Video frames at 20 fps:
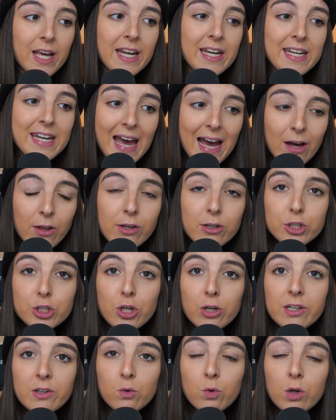And now their
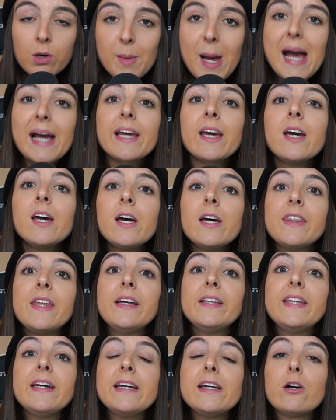starting quarterback
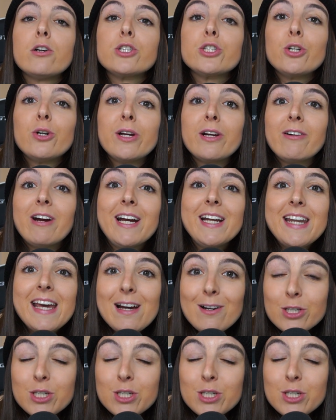that they are starting right now,